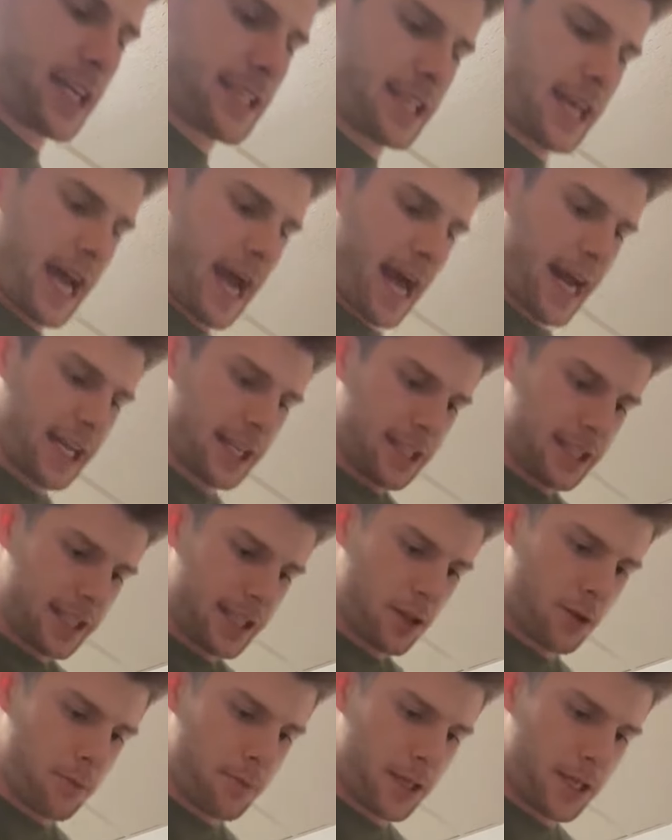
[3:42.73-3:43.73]
to add a
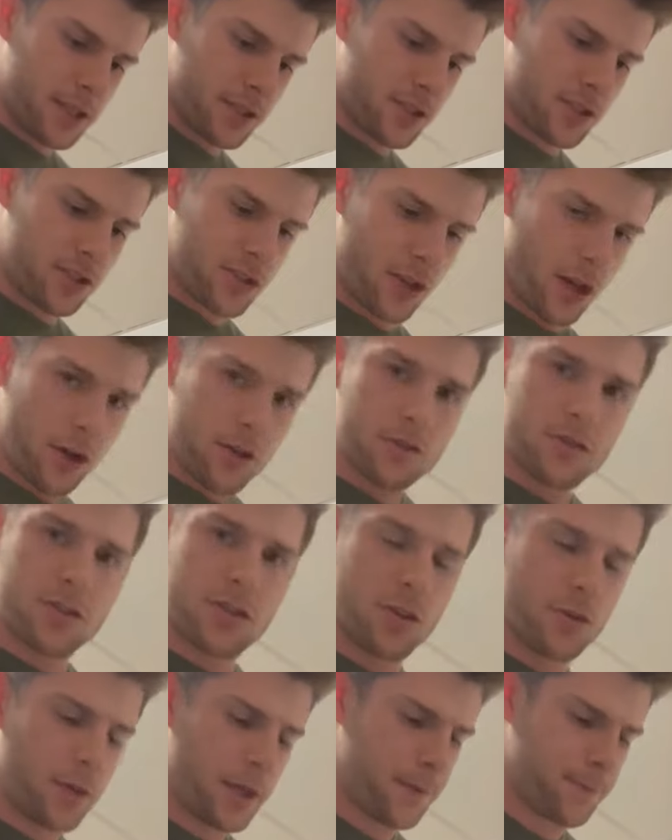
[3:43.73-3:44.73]
little bit of salt
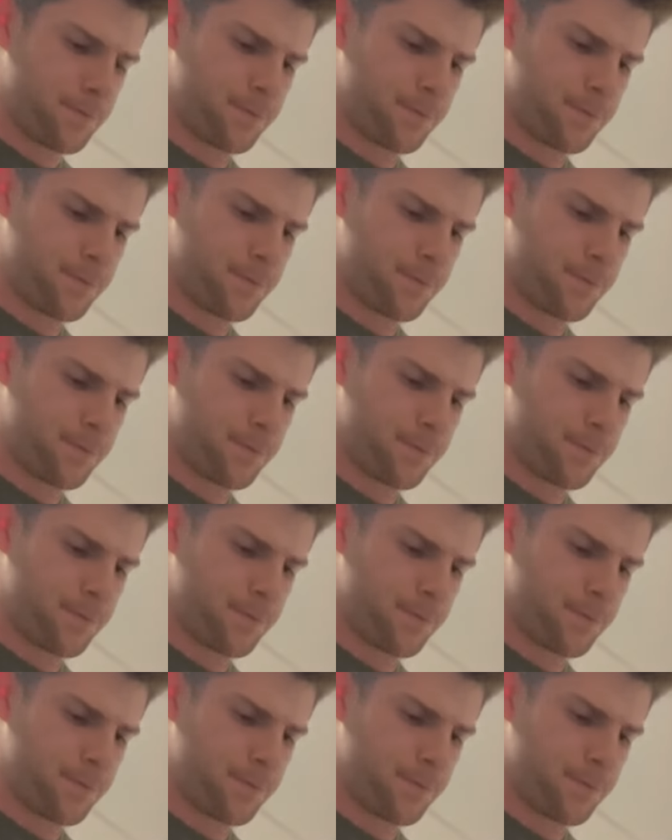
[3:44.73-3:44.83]
to it.